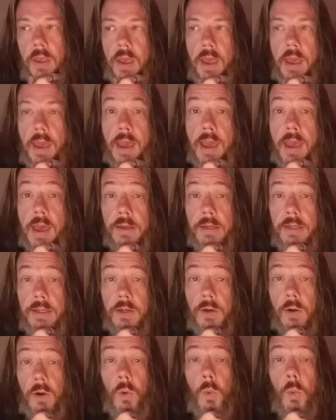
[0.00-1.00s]
and it
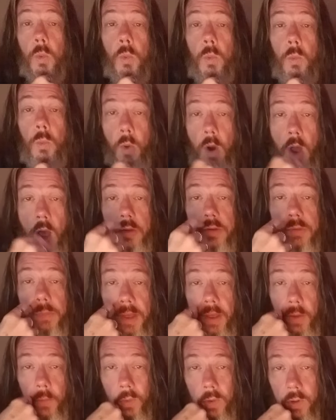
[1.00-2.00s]
rocked
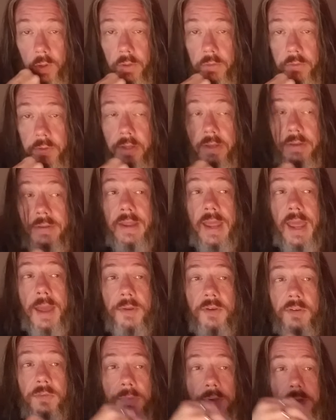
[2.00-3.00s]
my world. It damaged me